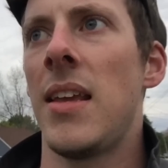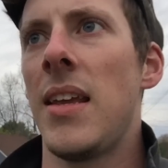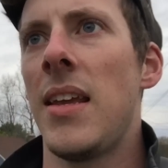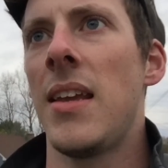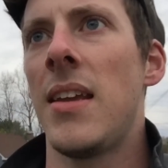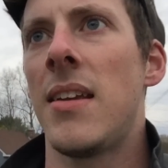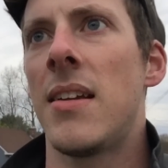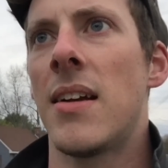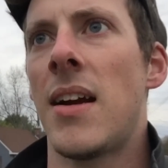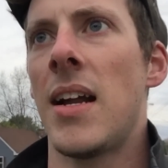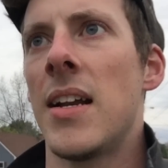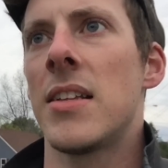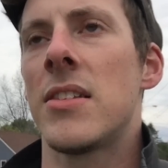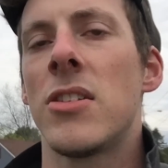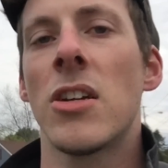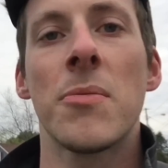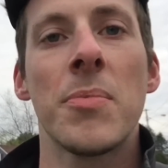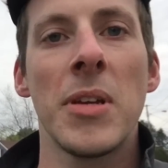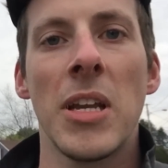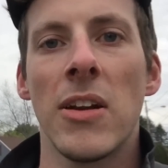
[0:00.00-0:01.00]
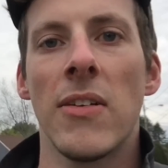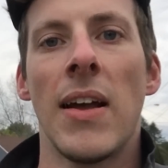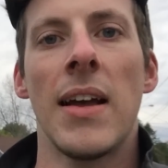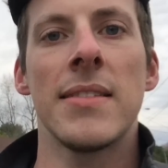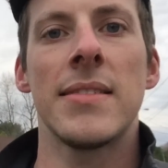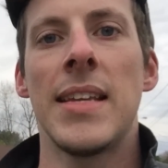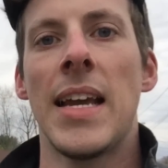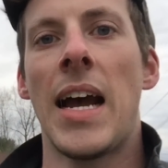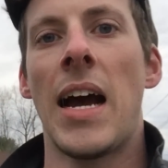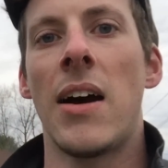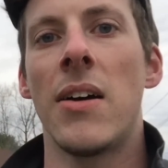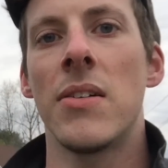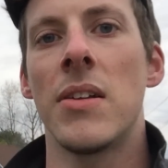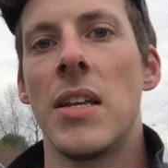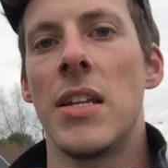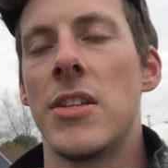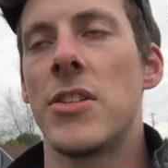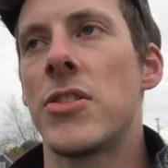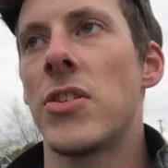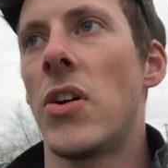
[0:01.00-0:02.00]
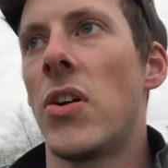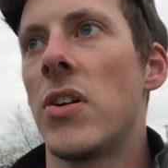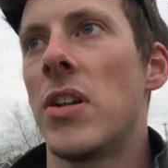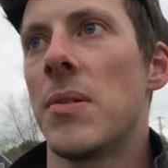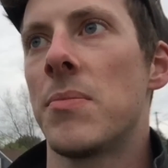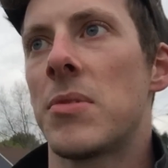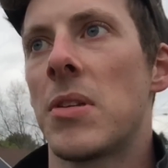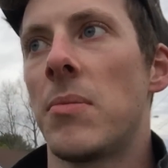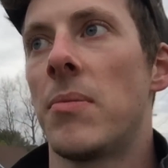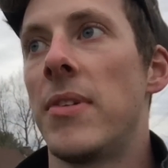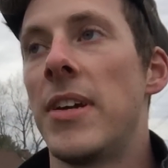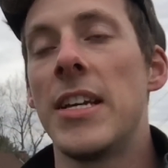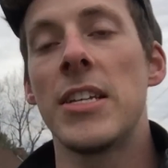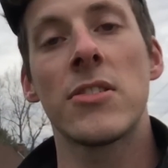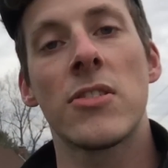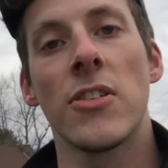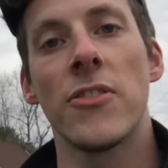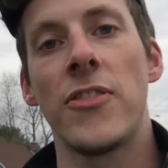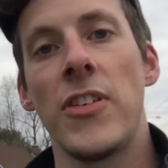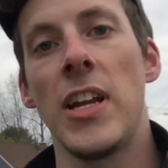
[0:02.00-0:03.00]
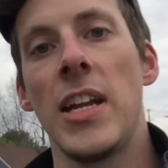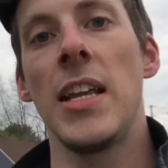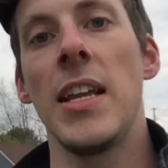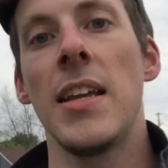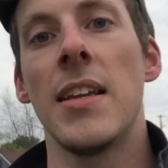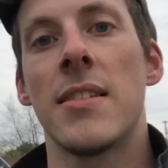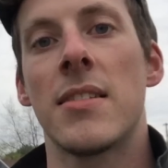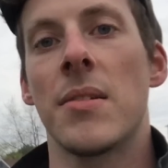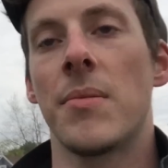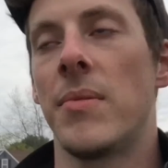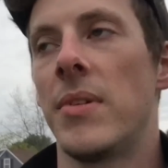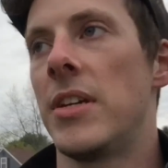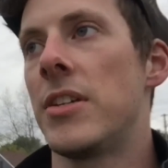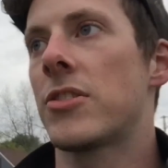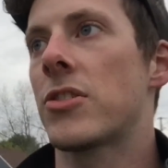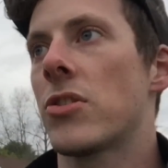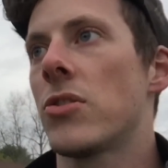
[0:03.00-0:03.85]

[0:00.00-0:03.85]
He kind of took me around town and showed him some of his graffiti and some of his